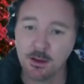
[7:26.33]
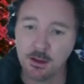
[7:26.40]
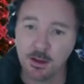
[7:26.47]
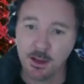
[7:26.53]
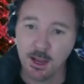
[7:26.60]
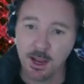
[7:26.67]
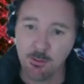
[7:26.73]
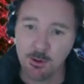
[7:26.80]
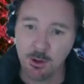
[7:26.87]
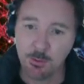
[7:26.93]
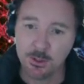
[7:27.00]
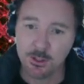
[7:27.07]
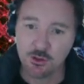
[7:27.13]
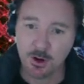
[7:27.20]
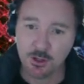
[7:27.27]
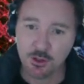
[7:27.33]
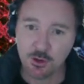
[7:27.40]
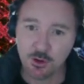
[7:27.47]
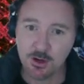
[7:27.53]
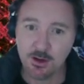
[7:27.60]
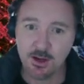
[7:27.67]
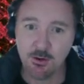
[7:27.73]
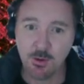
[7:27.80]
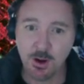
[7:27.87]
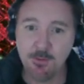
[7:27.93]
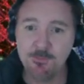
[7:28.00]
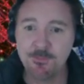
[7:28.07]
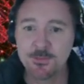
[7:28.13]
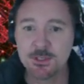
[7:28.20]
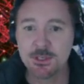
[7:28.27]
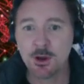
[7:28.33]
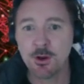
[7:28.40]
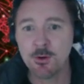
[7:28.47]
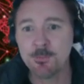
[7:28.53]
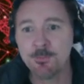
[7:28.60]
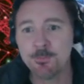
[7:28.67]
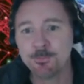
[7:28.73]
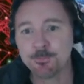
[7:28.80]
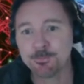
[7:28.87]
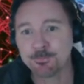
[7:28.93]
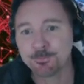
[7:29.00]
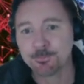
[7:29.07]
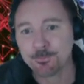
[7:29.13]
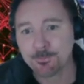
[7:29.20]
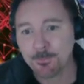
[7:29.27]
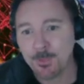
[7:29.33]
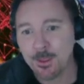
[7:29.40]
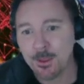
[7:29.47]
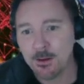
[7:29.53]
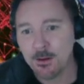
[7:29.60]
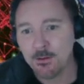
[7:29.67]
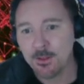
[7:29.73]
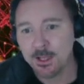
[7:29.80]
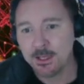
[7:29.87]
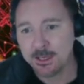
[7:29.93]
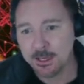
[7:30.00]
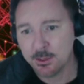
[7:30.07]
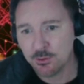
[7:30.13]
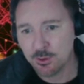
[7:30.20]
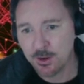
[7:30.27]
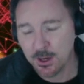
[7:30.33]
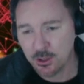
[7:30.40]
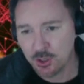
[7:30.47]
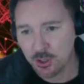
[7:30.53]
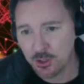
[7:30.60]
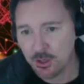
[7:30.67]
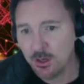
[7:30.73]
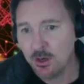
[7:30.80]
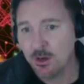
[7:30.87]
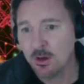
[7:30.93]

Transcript: how we normally structure it. Anyway, so that's the introduction.